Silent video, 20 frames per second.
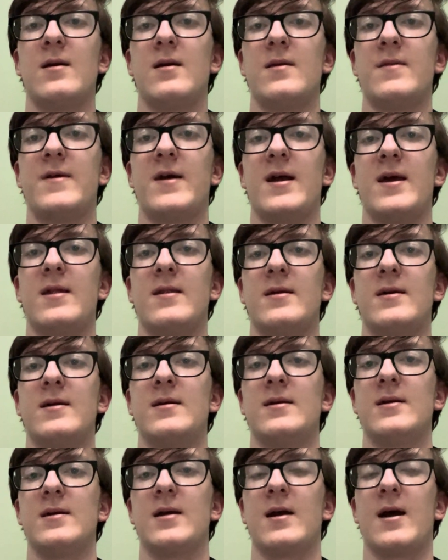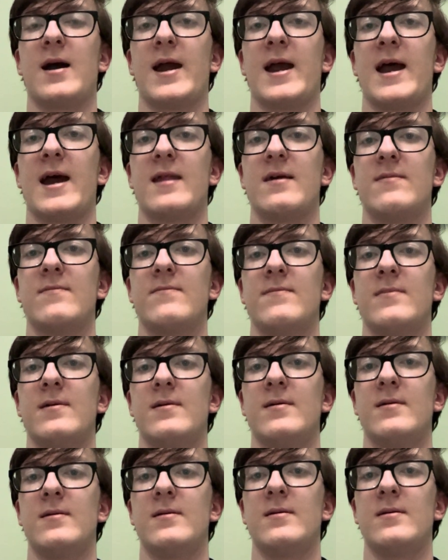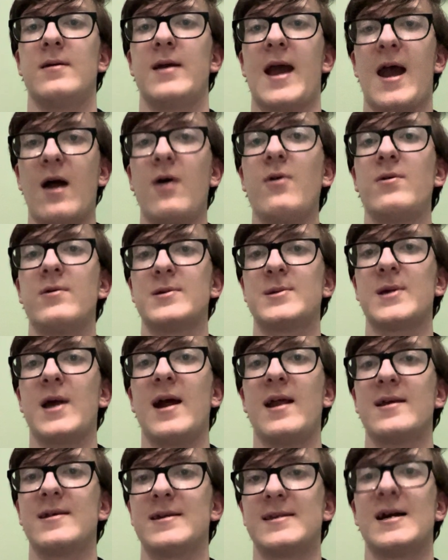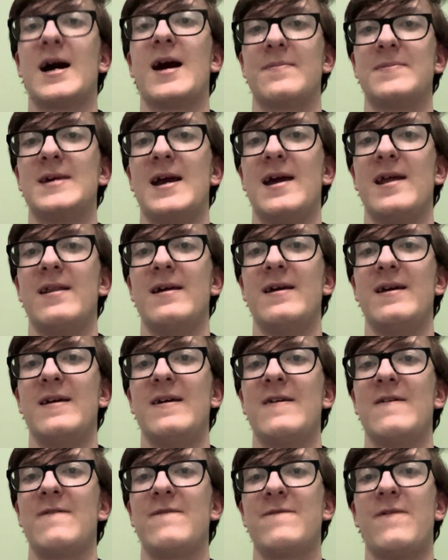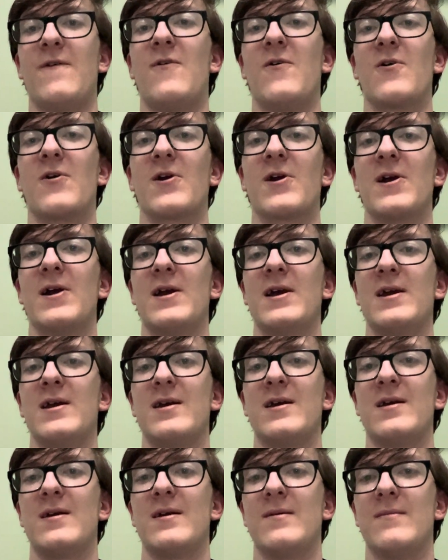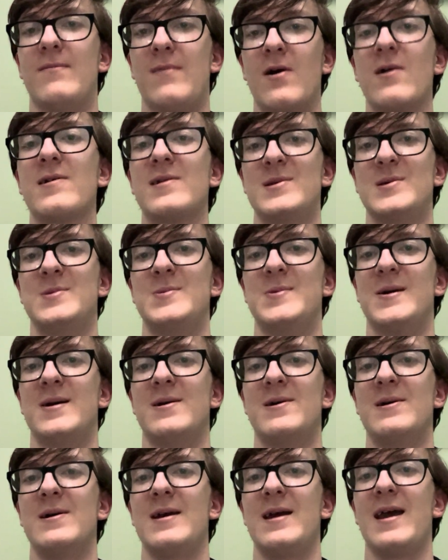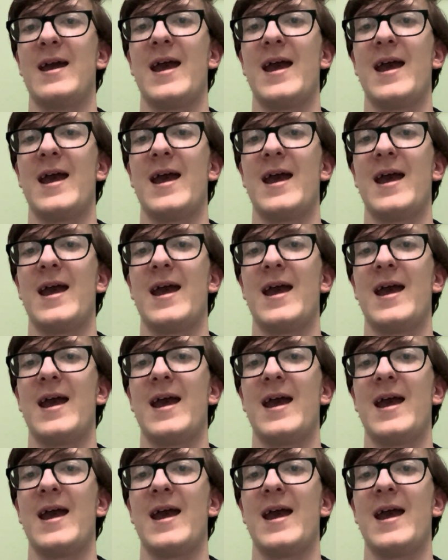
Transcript: Then I had him outside of the top 10 for Martinsville.